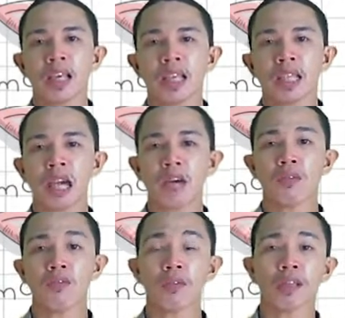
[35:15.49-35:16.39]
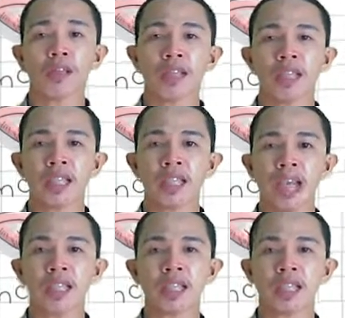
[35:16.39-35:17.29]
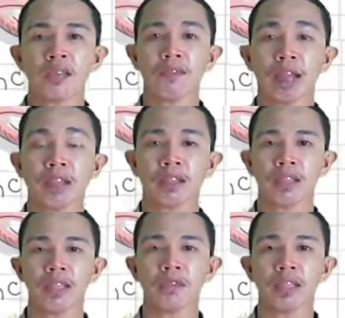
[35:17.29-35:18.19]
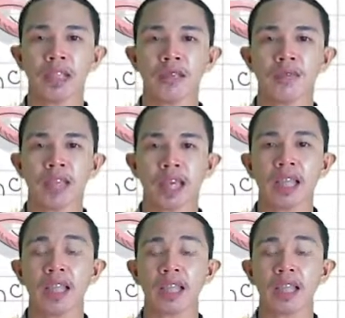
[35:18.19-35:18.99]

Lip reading: Now, for the standard deviation of the same set,